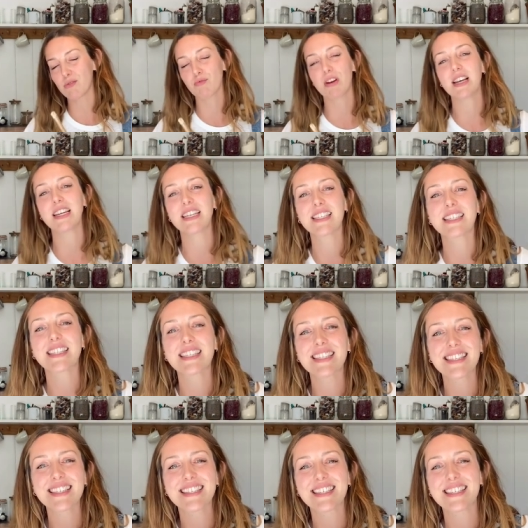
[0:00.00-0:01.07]
really
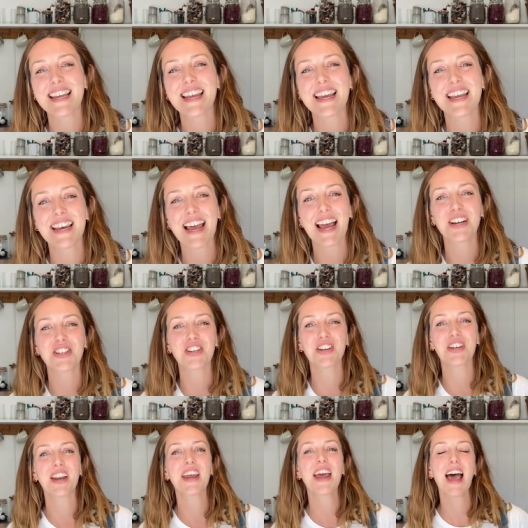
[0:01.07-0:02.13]
see it in
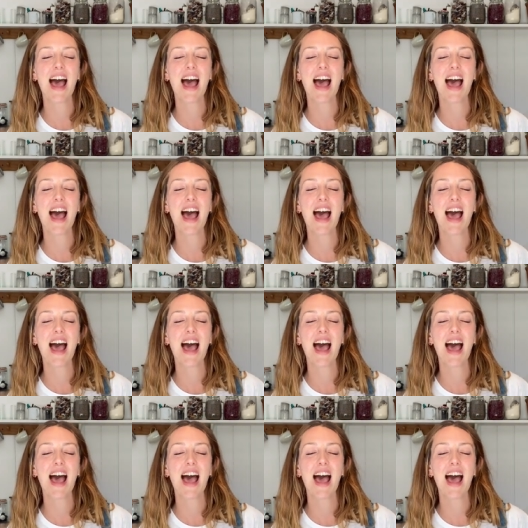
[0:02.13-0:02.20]
action.